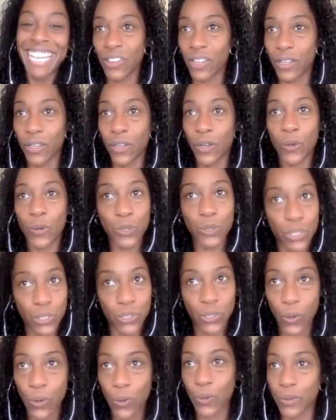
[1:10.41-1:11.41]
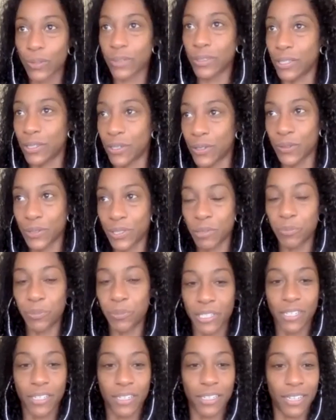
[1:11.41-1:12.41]
Coach told,
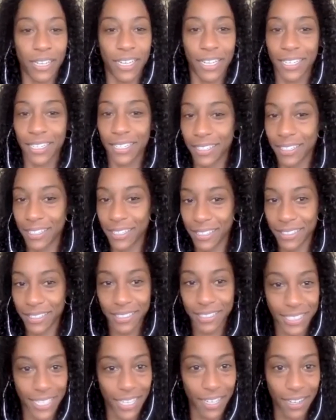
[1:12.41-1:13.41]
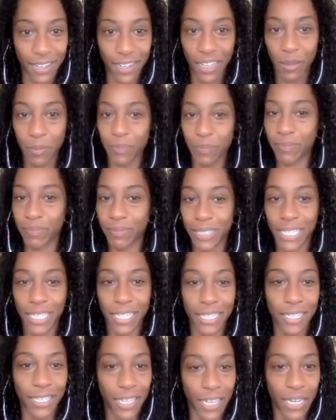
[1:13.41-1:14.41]
Sabrina and I, set it up. He
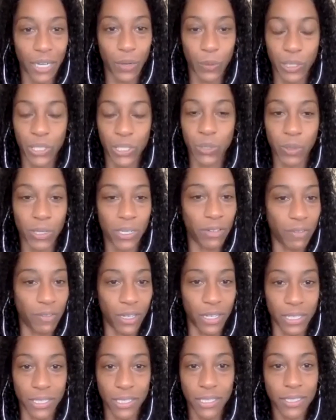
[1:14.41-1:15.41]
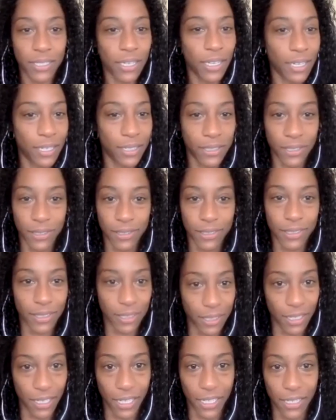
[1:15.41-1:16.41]
didn't care which one of us took the
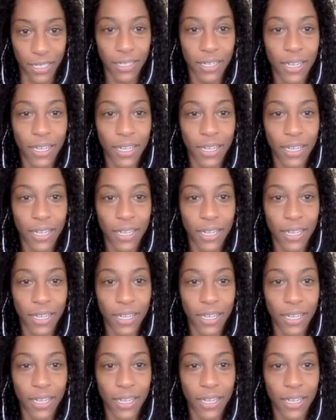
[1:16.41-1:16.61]
lead.